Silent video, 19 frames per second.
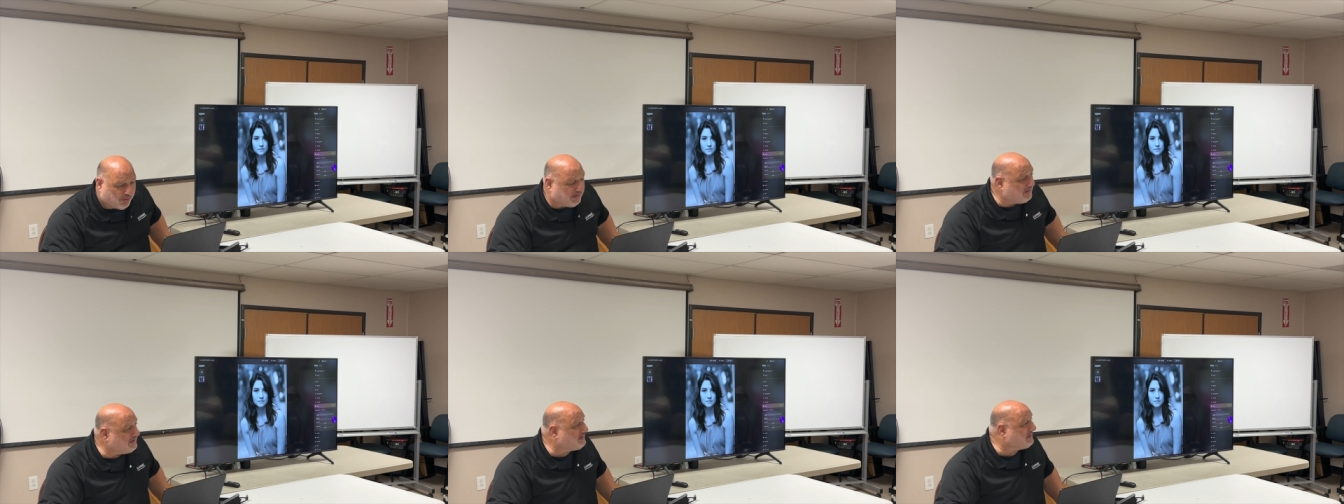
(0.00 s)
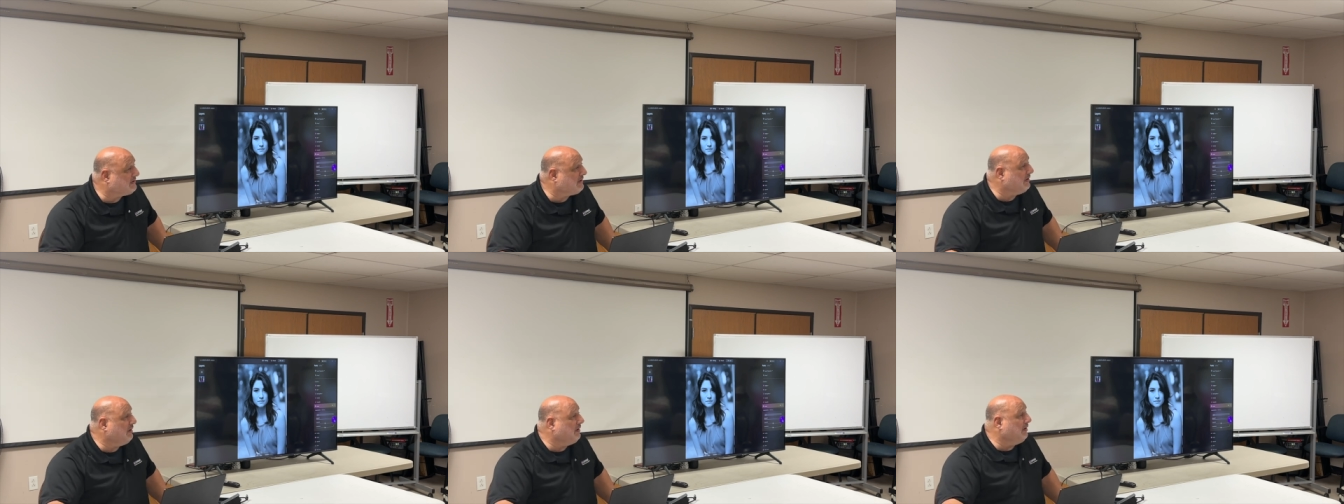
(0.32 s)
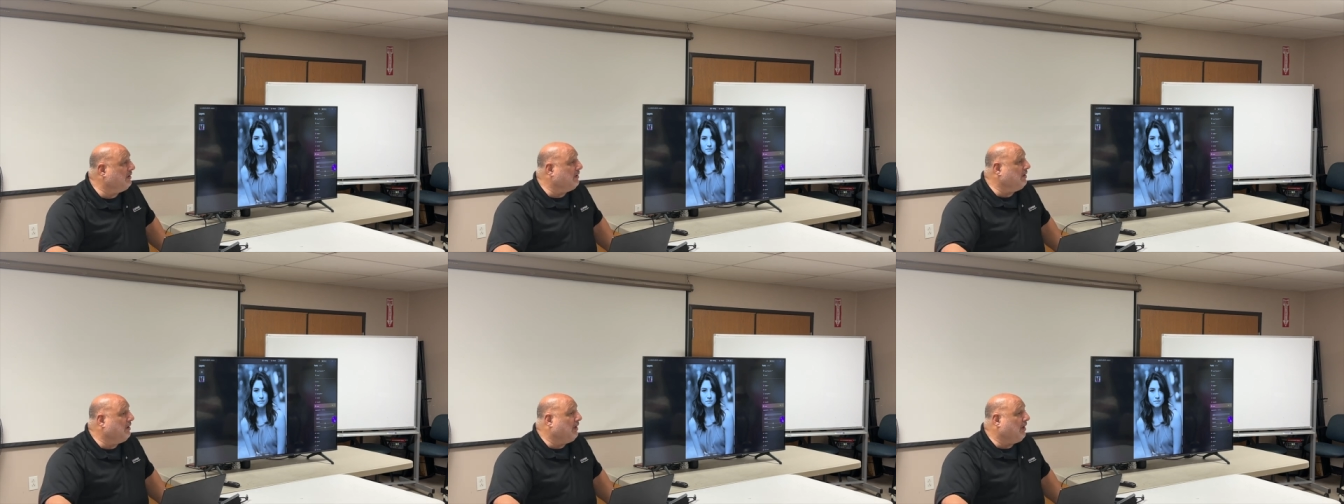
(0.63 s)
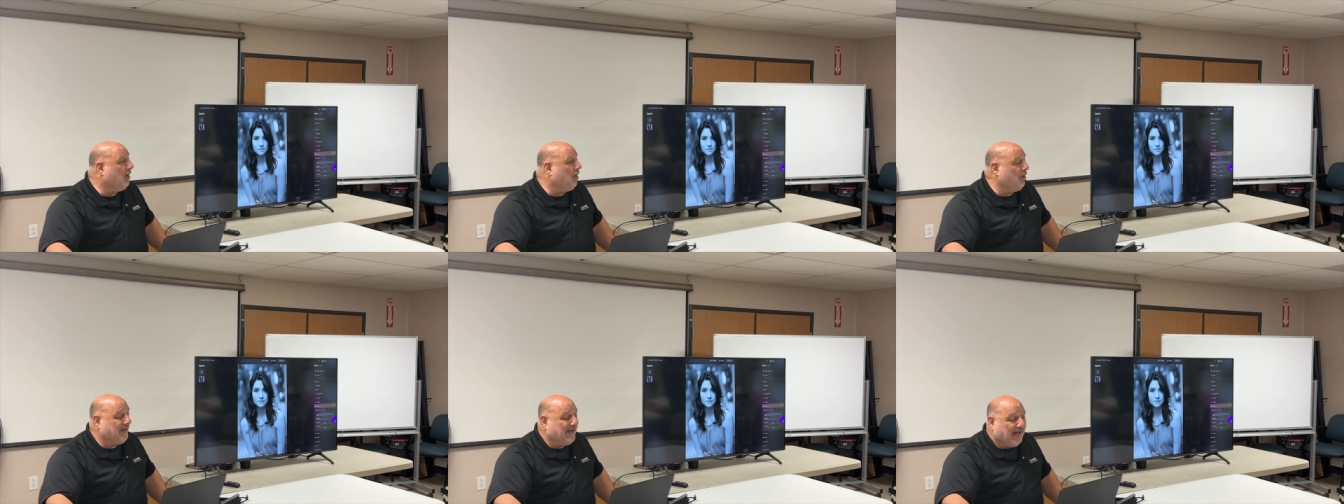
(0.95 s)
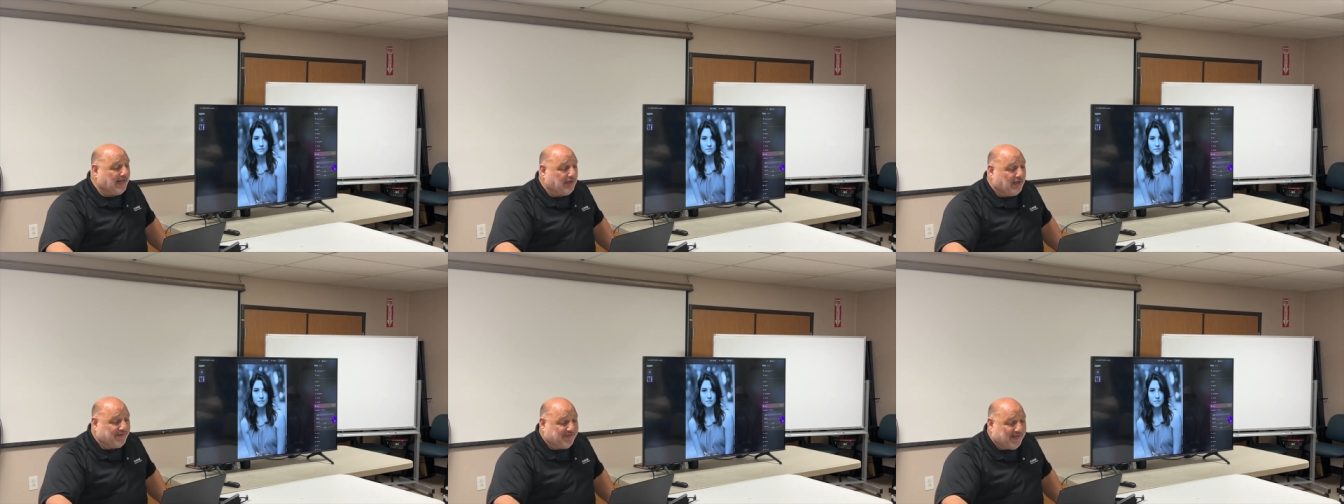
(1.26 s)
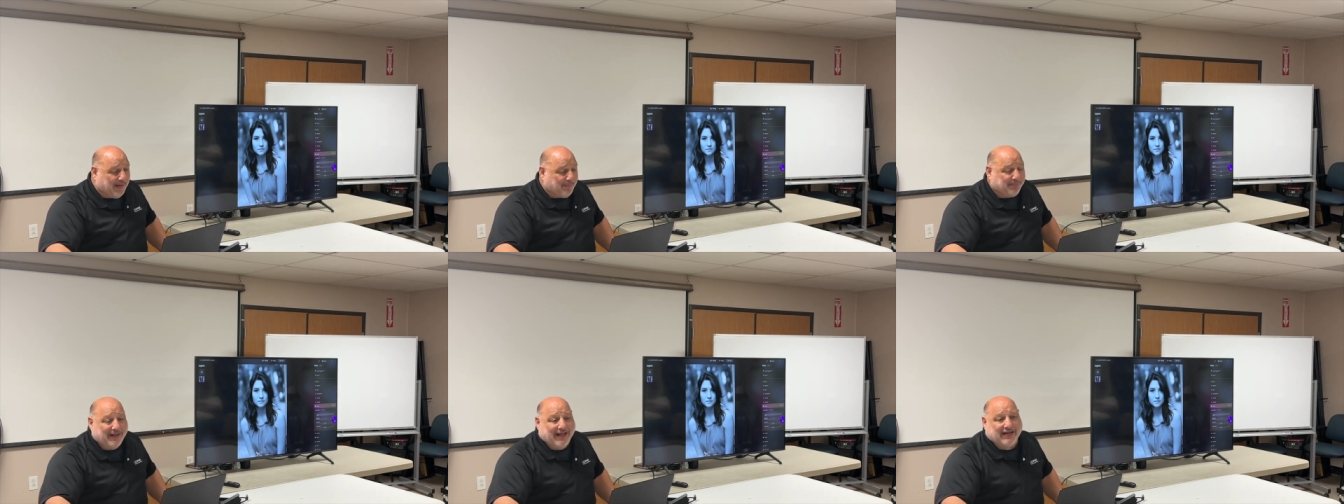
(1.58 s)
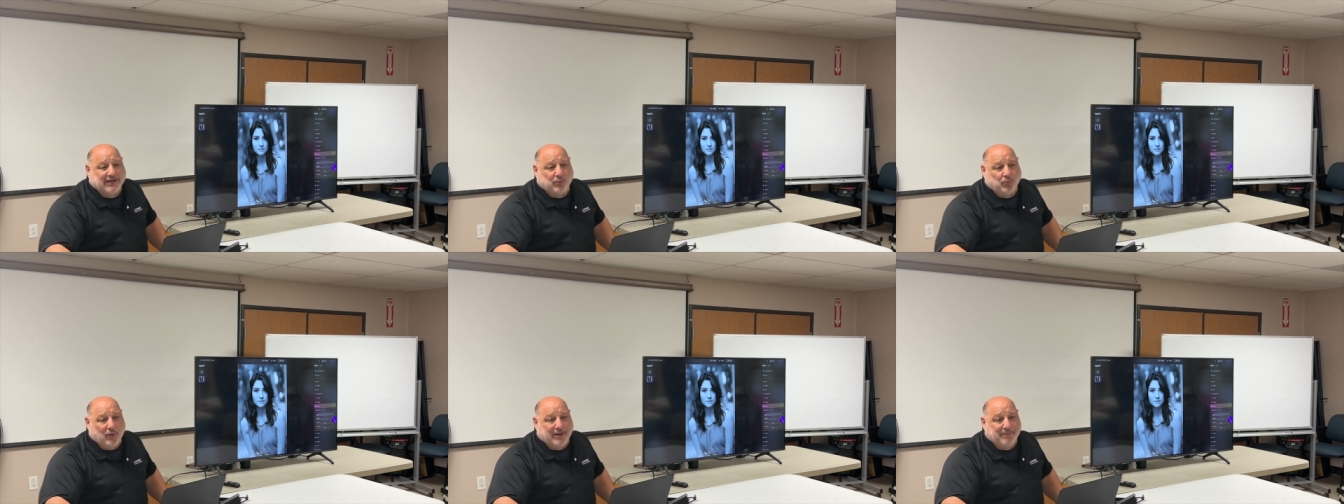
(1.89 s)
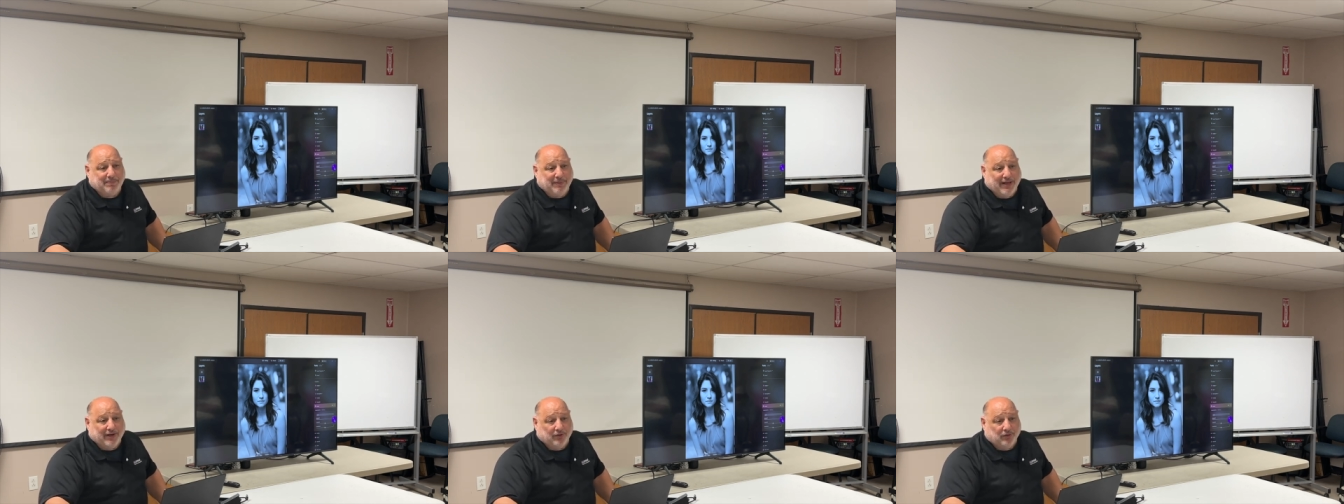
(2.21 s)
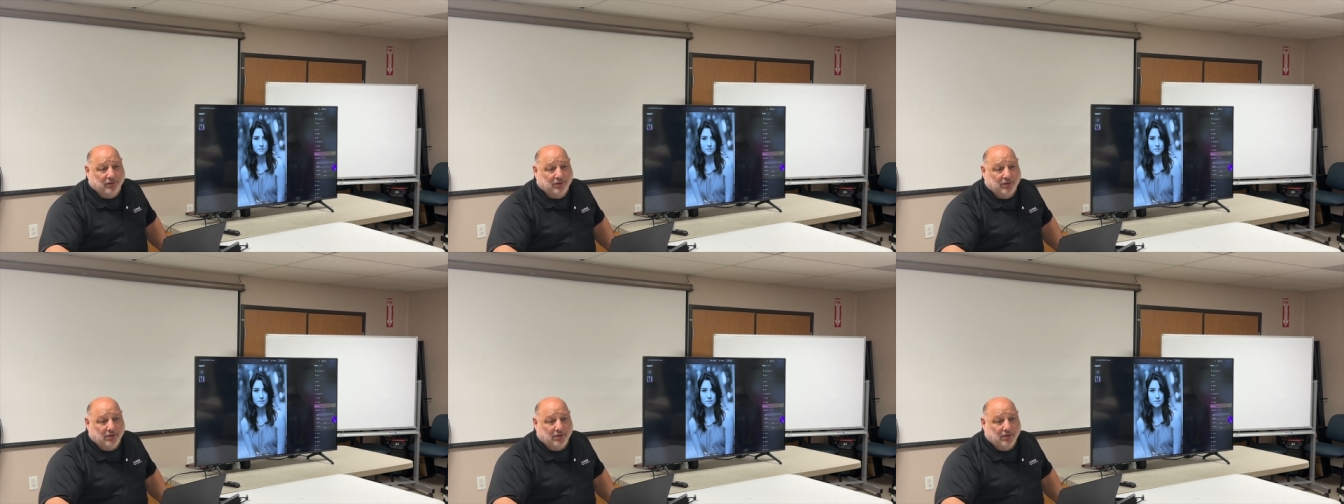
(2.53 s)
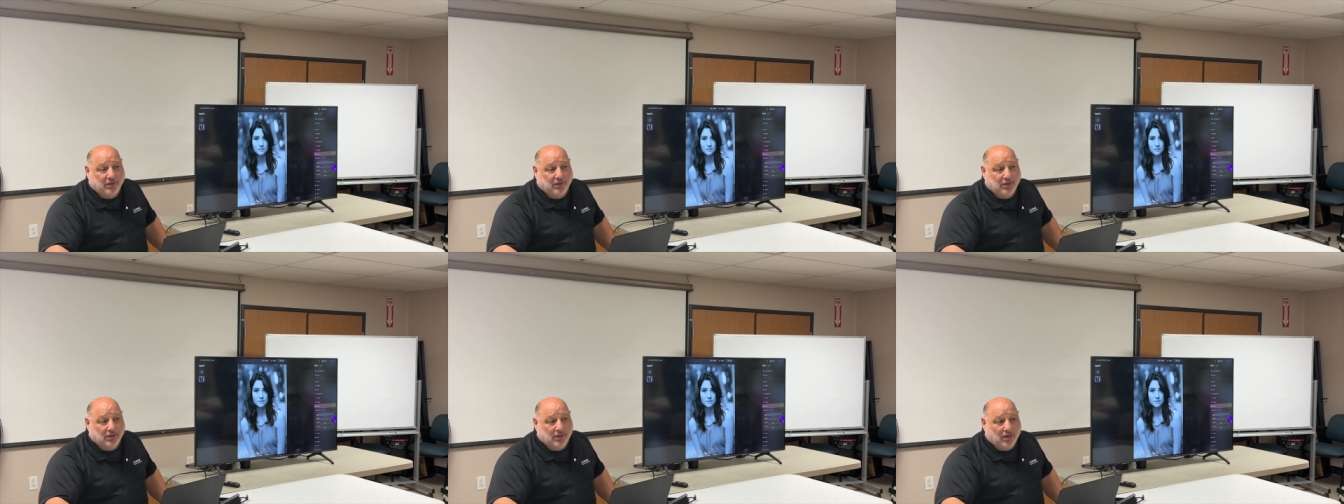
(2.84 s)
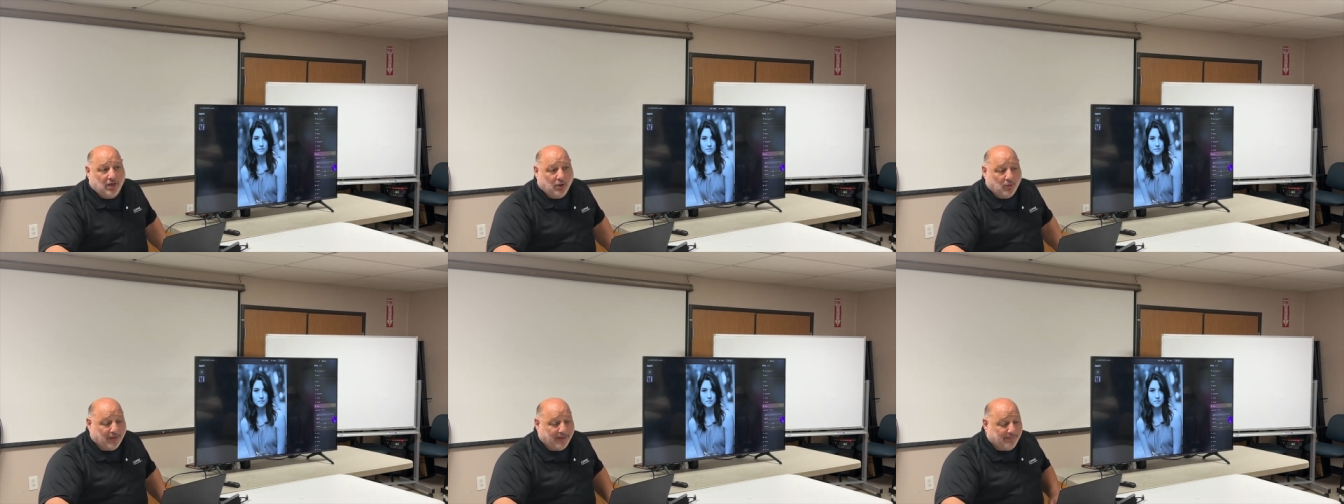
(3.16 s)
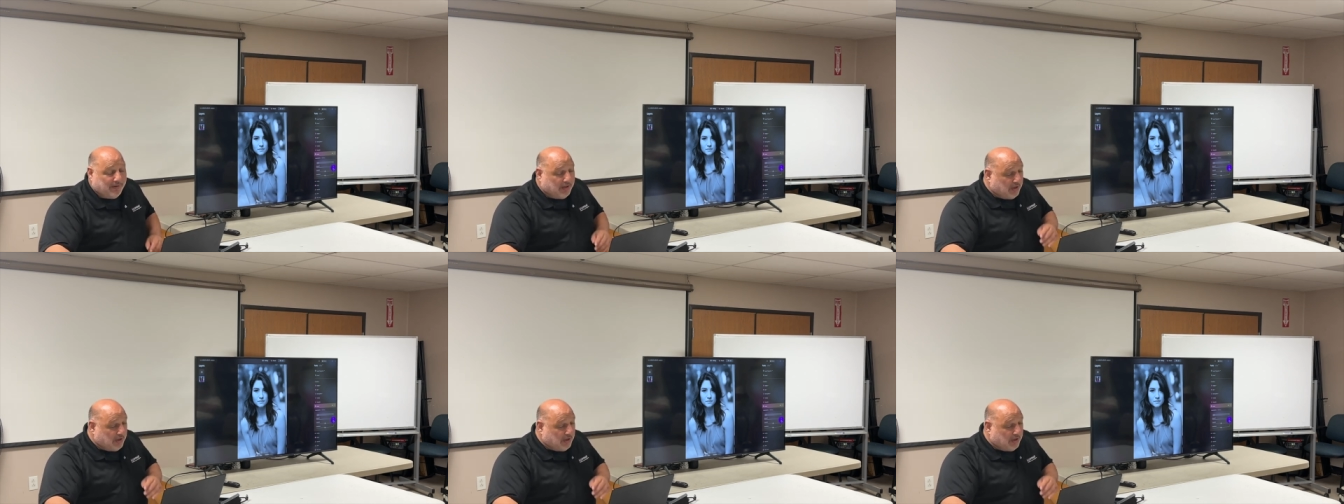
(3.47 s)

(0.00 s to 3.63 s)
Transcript: it is. All right, I like that black and white better. All right,